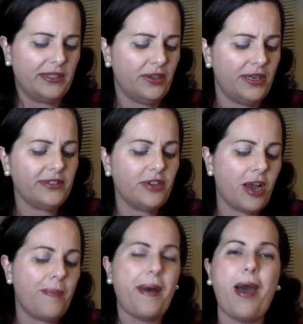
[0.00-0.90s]
So let's talk
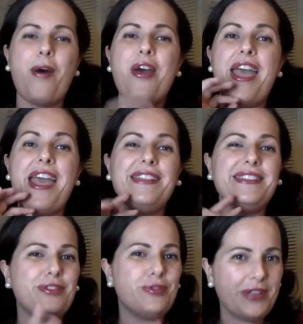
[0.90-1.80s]
about
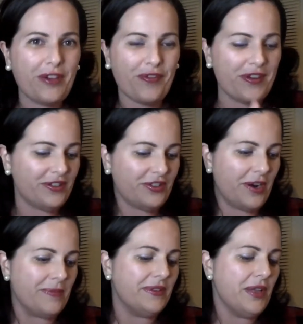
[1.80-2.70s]
the two different terms: